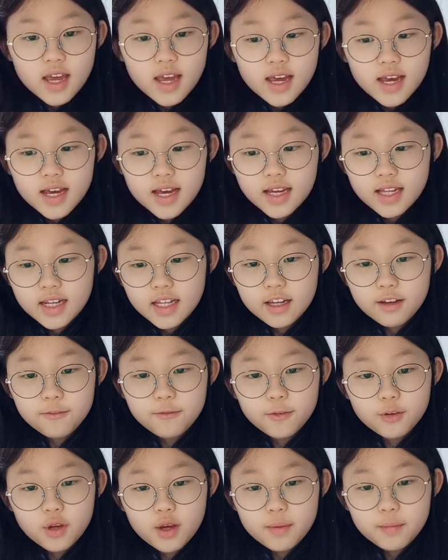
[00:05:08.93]
And if
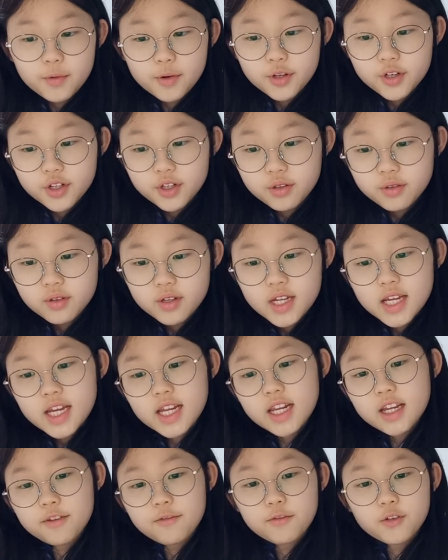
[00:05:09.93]
you ever do, and
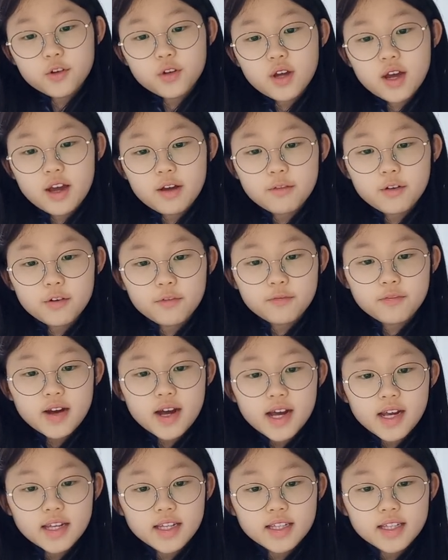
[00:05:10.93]
if you ever
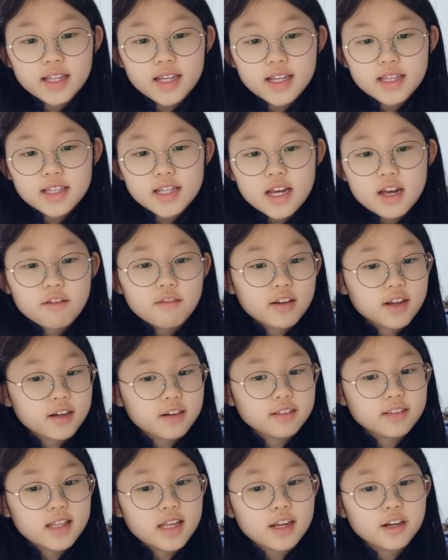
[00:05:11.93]
find it, write a
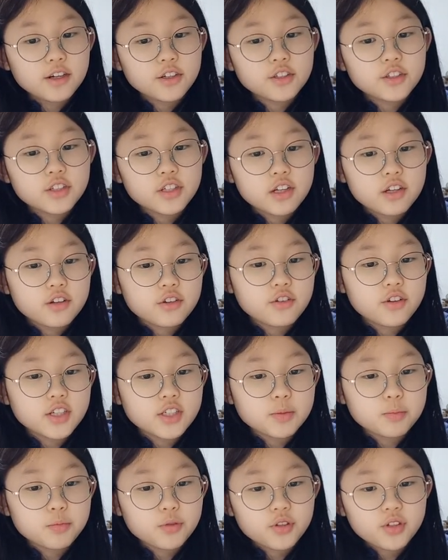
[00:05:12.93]
letter to the address
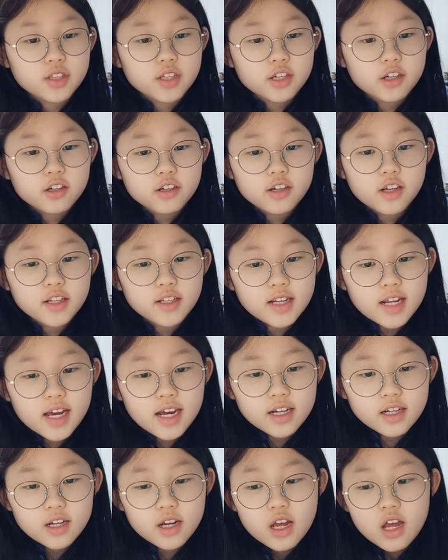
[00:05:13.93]
printed on a tag,
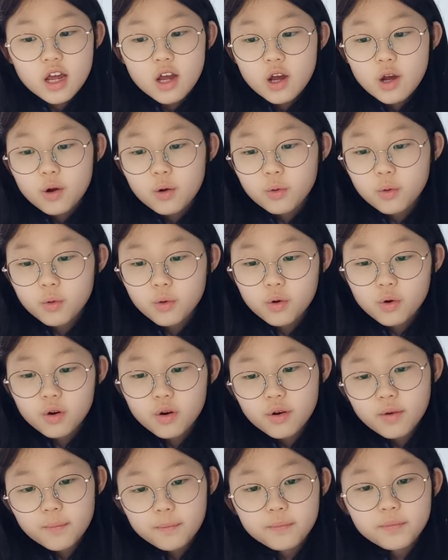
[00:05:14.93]

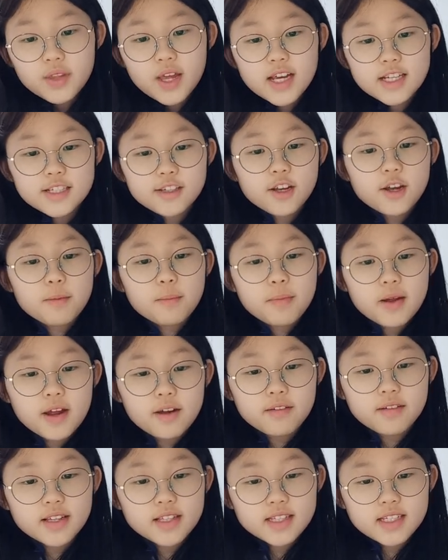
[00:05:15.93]
or ask your
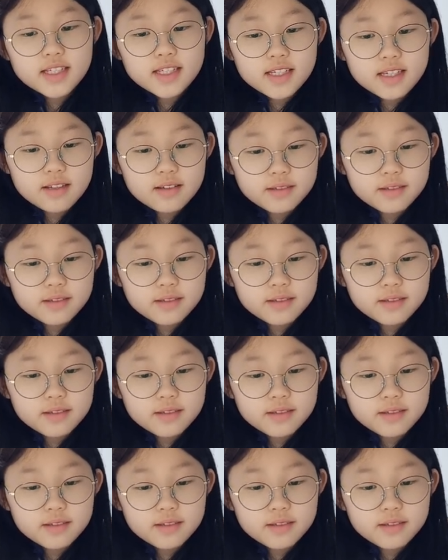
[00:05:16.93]
parents.